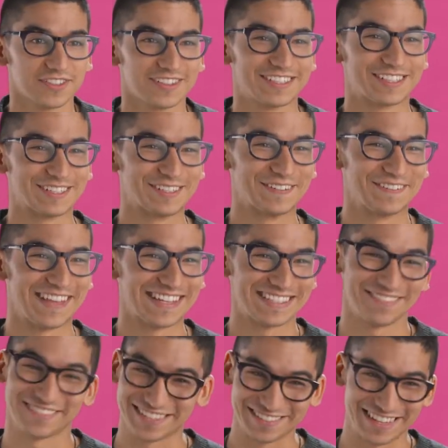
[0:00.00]
So that's
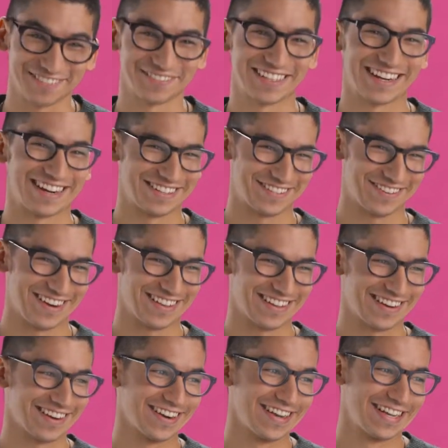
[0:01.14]
something you definitely got to try
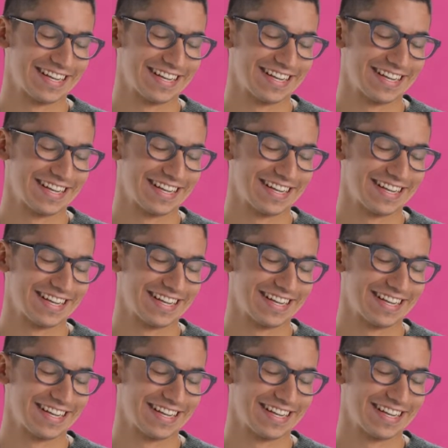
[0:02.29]
there.